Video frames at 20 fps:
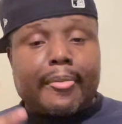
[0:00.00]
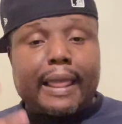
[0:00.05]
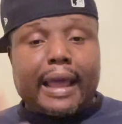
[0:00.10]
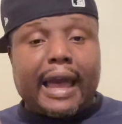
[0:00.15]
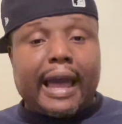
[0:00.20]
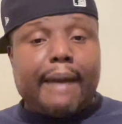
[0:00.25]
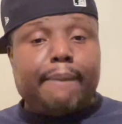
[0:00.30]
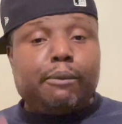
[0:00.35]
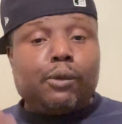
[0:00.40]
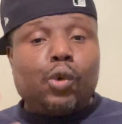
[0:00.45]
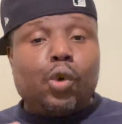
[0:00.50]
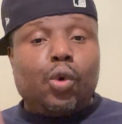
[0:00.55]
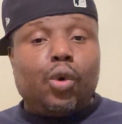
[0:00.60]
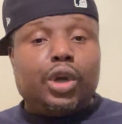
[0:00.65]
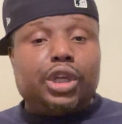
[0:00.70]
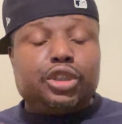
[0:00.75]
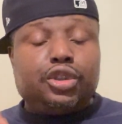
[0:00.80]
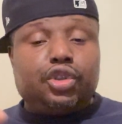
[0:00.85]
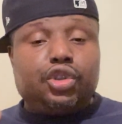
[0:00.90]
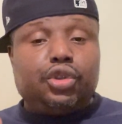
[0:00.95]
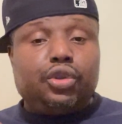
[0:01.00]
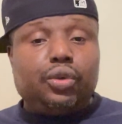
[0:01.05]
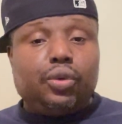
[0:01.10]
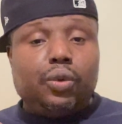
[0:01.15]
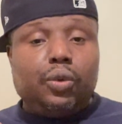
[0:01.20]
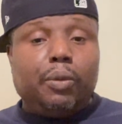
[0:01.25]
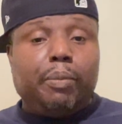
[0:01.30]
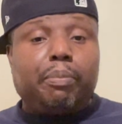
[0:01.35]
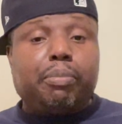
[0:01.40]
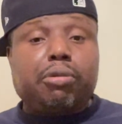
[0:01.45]
I'm going
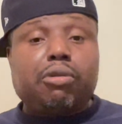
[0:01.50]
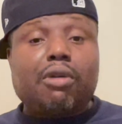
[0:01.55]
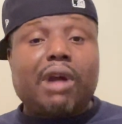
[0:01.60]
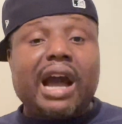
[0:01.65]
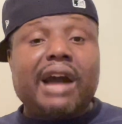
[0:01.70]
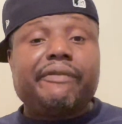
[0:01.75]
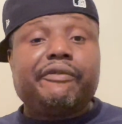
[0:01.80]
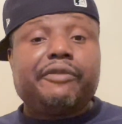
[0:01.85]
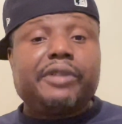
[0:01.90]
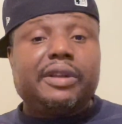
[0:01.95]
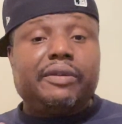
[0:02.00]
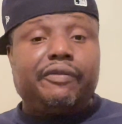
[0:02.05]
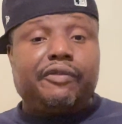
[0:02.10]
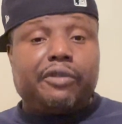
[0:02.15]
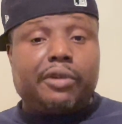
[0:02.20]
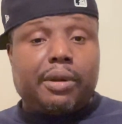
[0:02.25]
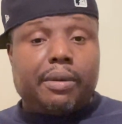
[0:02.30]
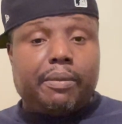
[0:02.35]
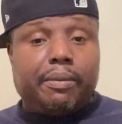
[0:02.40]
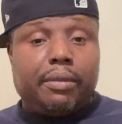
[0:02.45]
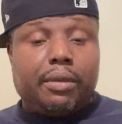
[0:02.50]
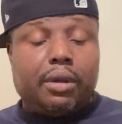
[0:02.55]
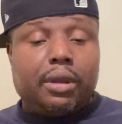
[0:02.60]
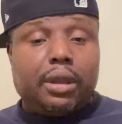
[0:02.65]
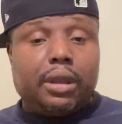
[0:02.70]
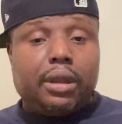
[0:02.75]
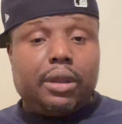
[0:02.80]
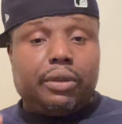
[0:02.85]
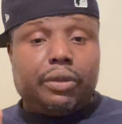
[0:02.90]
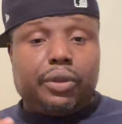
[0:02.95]
to profit from
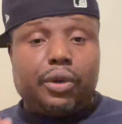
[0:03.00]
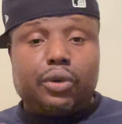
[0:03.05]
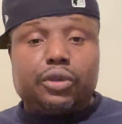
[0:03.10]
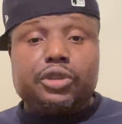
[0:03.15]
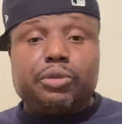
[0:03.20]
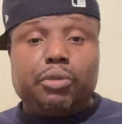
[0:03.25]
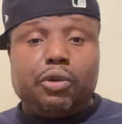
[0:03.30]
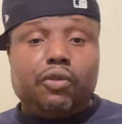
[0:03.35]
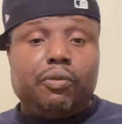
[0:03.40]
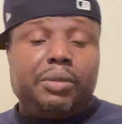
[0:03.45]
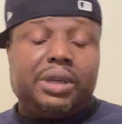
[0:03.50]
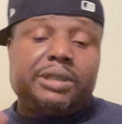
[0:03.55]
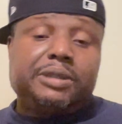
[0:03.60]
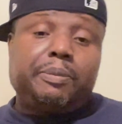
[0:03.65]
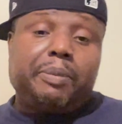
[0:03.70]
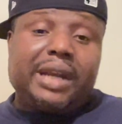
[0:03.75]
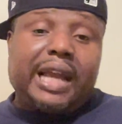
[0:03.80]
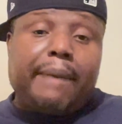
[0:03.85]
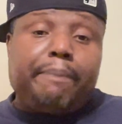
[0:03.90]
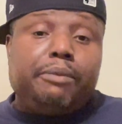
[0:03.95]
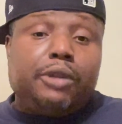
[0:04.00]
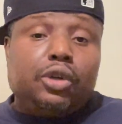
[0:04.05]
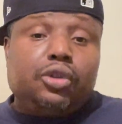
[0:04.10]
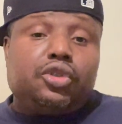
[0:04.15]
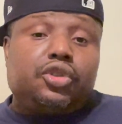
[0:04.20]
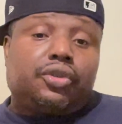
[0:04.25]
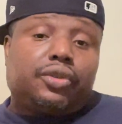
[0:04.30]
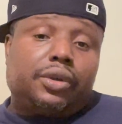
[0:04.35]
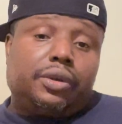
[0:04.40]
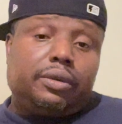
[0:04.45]
those movements. But I'm
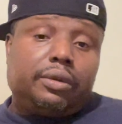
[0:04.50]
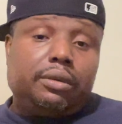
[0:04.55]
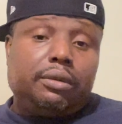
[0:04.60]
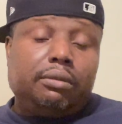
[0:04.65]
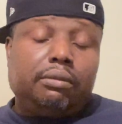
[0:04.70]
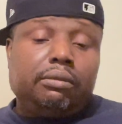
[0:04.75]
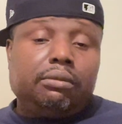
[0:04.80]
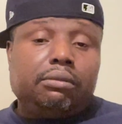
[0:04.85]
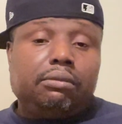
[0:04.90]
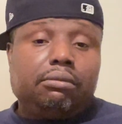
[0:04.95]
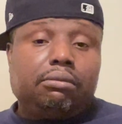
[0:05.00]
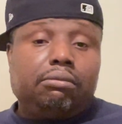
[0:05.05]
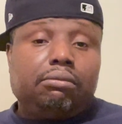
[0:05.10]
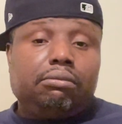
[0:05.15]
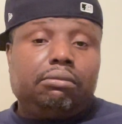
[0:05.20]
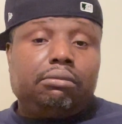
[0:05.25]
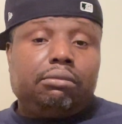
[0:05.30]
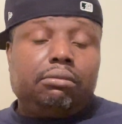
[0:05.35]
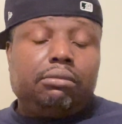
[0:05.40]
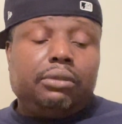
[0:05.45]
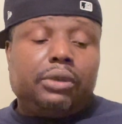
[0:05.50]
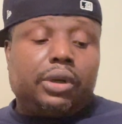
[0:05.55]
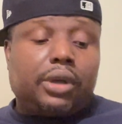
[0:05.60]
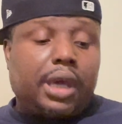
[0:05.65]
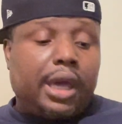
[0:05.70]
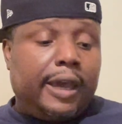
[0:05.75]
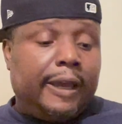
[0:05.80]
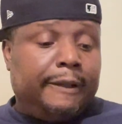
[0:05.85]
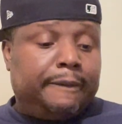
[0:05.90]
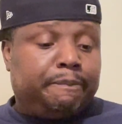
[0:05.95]
neutral.
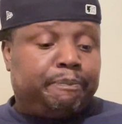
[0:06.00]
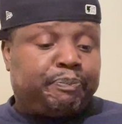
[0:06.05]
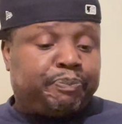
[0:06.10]
Okay?